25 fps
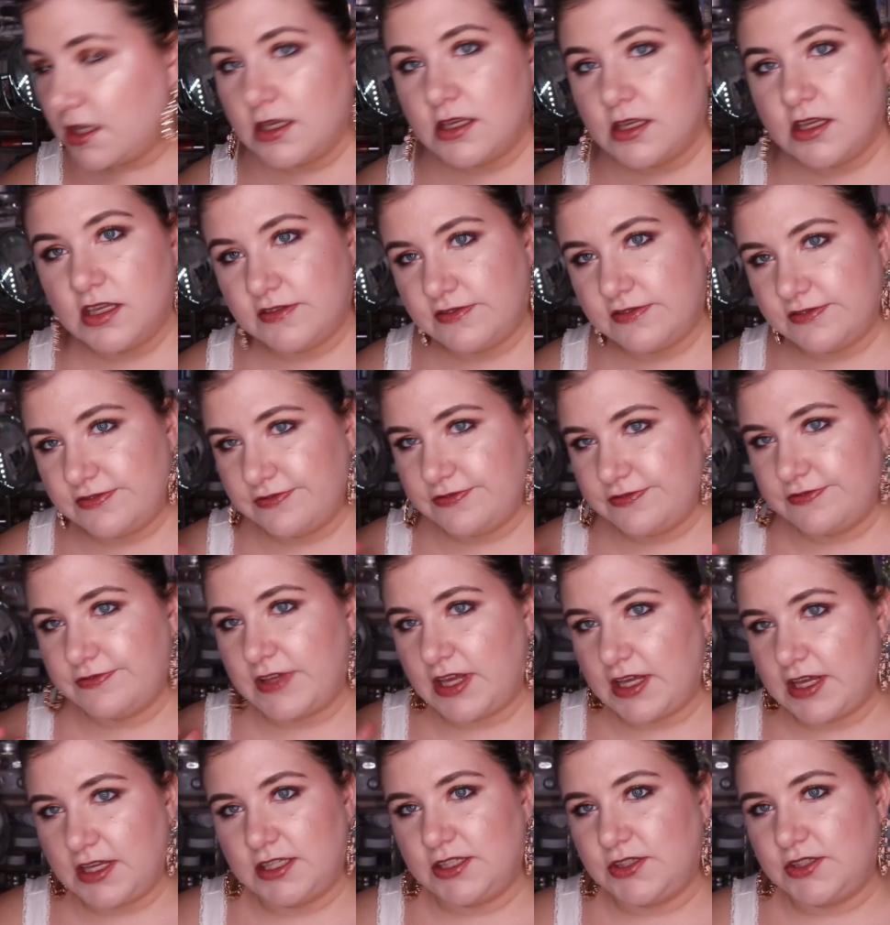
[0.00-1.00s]
if
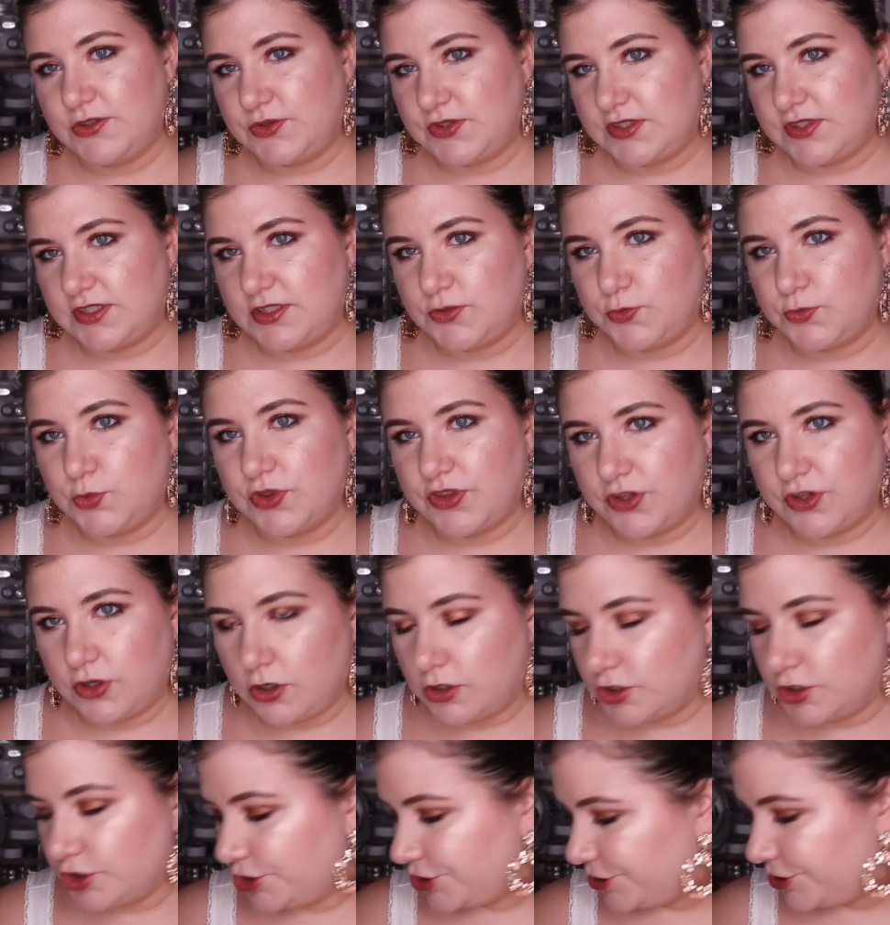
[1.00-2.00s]
I use it with
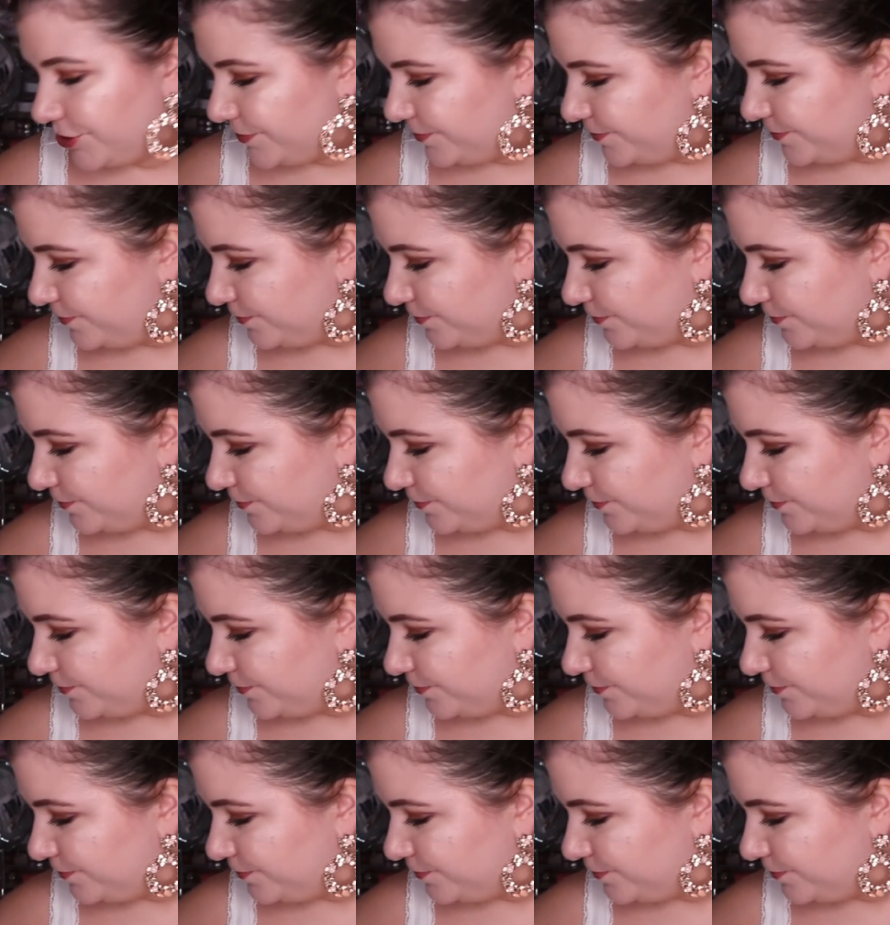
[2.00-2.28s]
caution.